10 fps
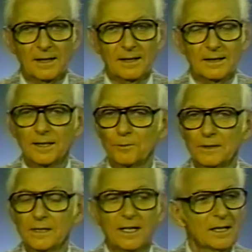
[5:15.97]
In other
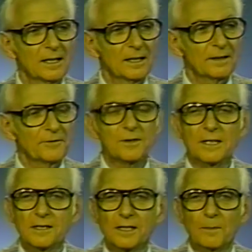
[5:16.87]
words, if you
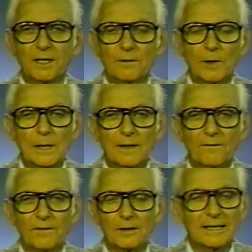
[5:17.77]
send somebody away
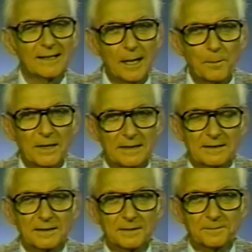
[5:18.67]
very competent
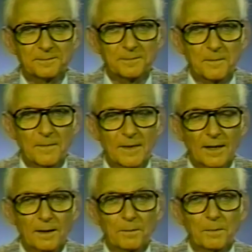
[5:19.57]

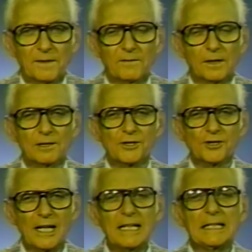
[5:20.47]
but very
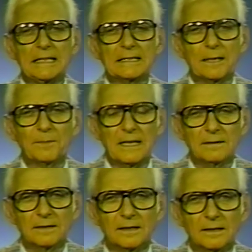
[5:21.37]
shaky
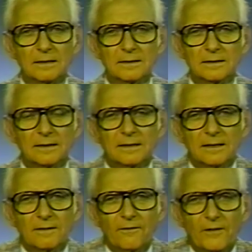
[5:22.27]
about their
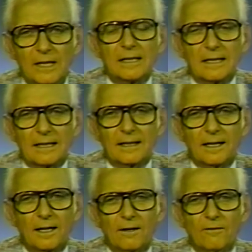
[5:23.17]
feeling
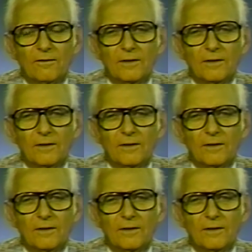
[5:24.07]
of